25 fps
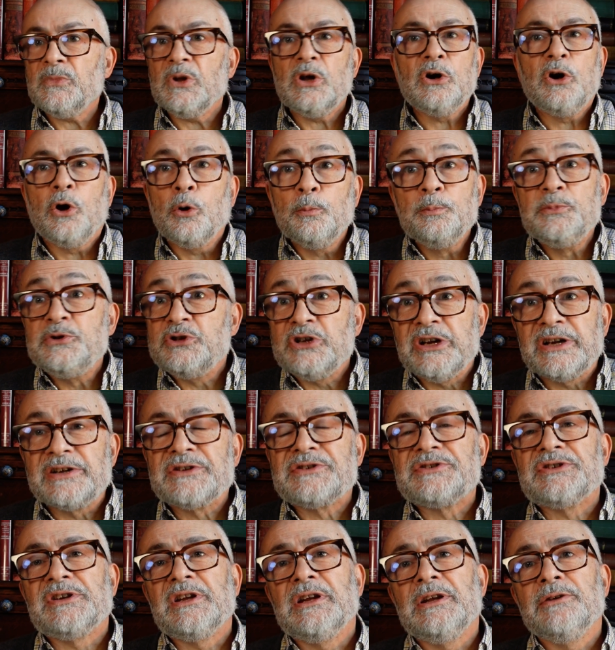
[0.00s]

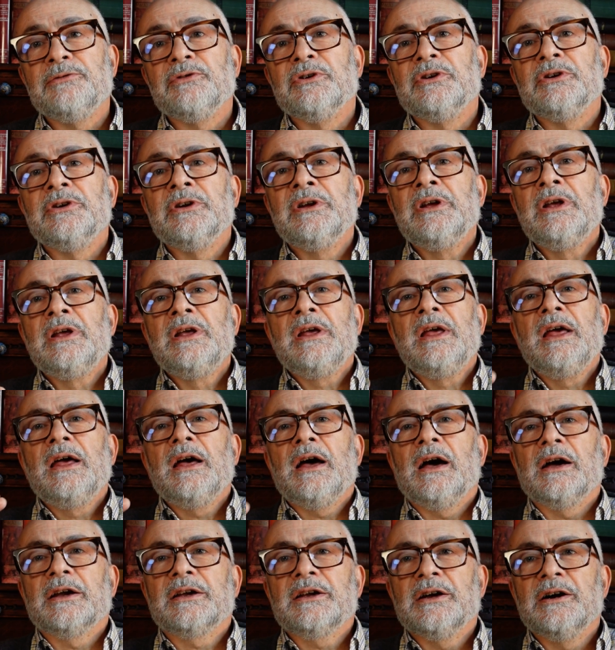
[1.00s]
objects even,
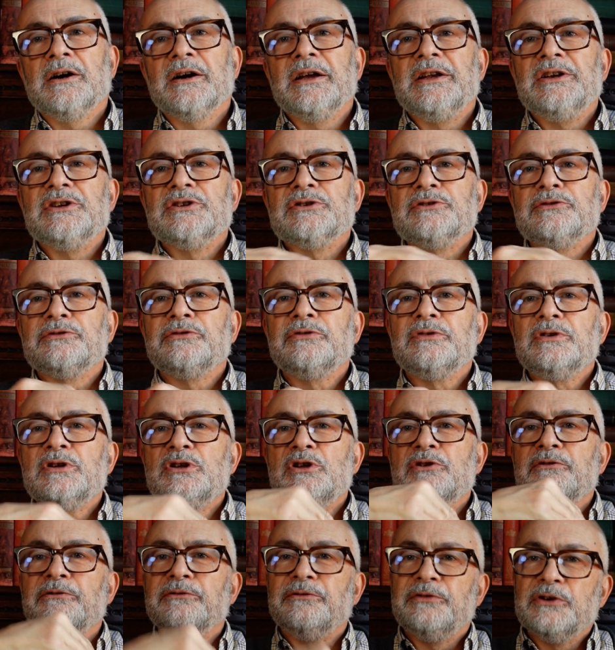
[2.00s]
are kind of
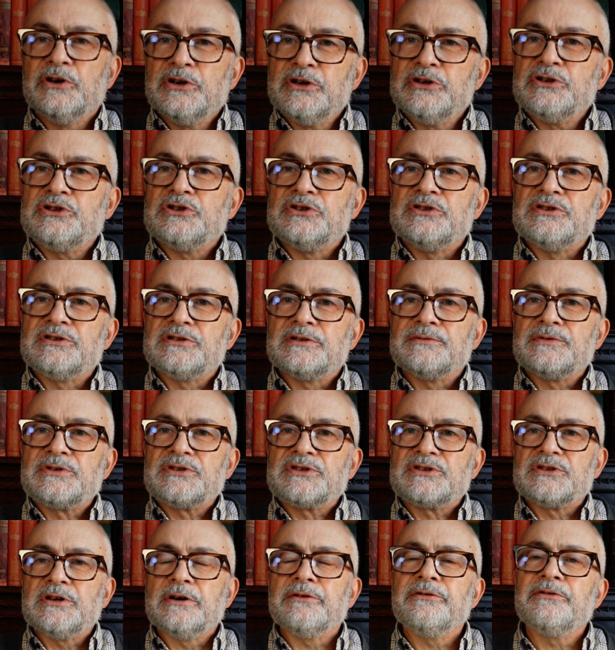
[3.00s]
versions of
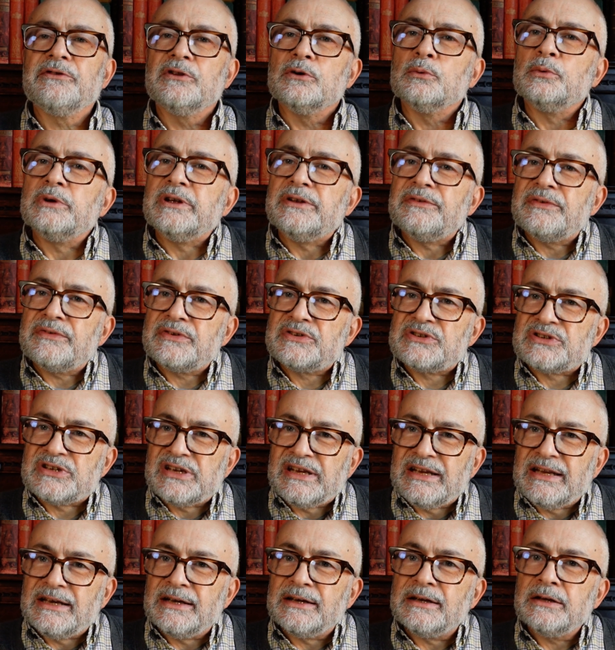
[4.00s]
stuff that we've
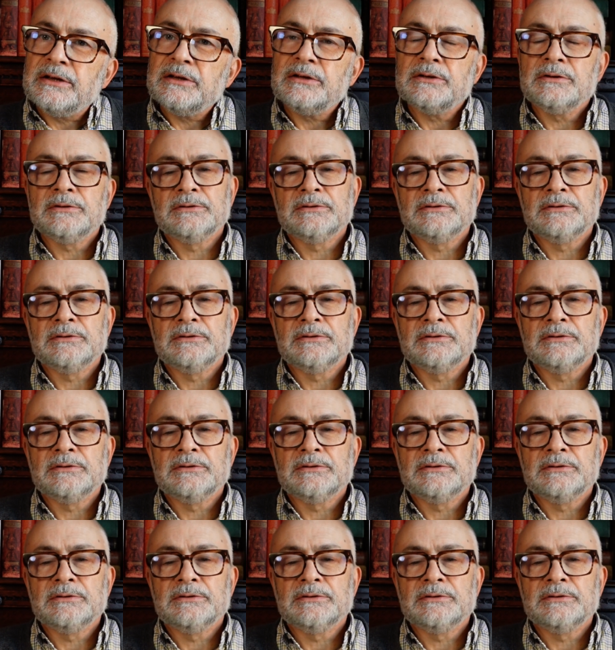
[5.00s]
seen